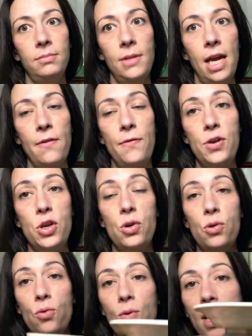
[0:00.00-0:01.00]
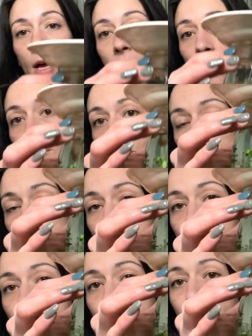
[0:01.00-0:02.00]
if you brew your
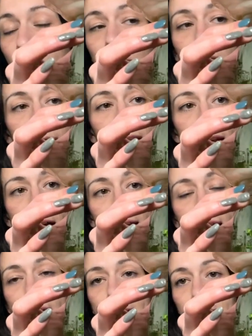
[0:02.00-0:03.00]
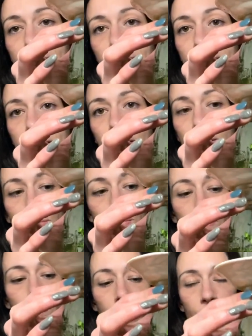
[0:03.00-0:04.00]
tea and put a lid on it as it's
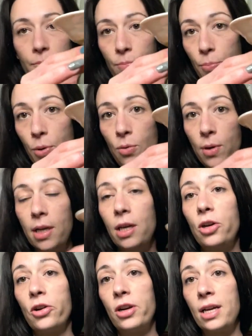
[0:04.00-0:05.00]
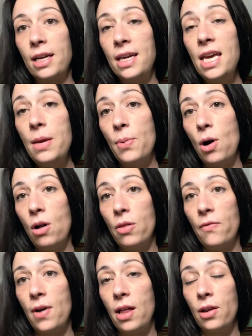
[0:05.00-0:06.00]
brewing, you're going to keep all the
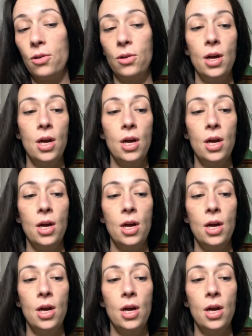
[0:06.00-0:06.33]
volatile